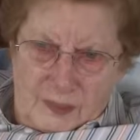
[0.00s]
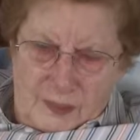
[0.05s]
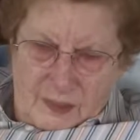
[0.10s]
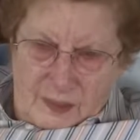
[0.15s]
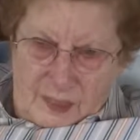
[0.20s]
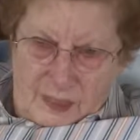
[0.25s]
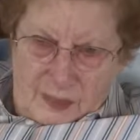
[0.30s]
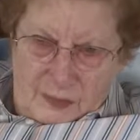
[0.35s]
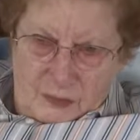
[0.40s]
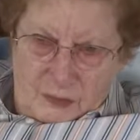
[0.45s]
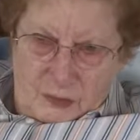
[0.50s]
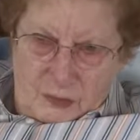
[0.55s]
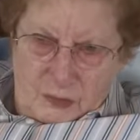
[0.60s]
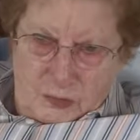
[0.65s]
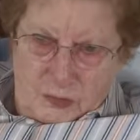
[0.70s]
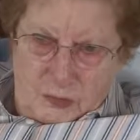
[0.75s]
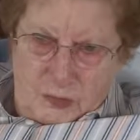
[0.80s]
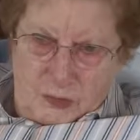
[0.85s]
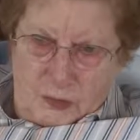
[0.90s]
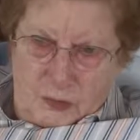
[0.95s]
at
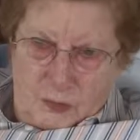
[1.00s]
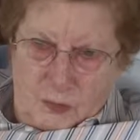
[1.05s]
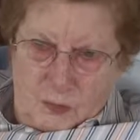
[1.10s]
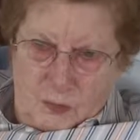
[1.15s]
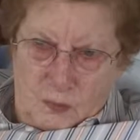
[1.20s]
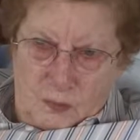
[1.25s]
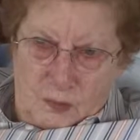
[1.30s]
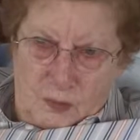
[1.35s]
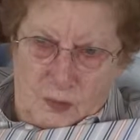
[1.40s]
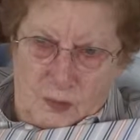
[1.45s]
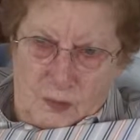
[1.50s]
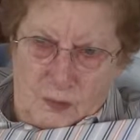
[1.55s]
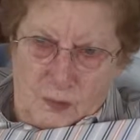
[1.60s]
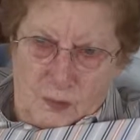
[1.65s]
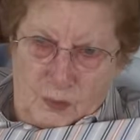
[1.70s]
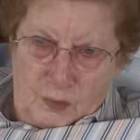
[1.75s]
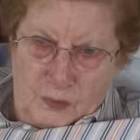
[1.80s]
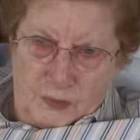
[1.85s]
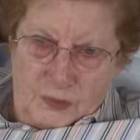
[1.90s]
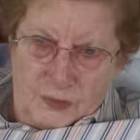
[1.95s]
Altoona School of
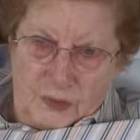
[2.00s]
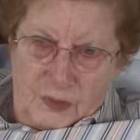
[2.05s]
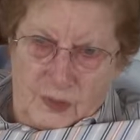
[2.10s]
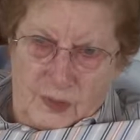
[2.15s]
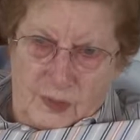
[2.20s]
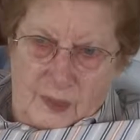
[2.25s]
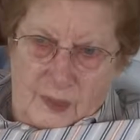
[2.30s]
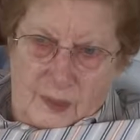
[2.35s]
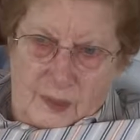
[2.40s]
Commerce.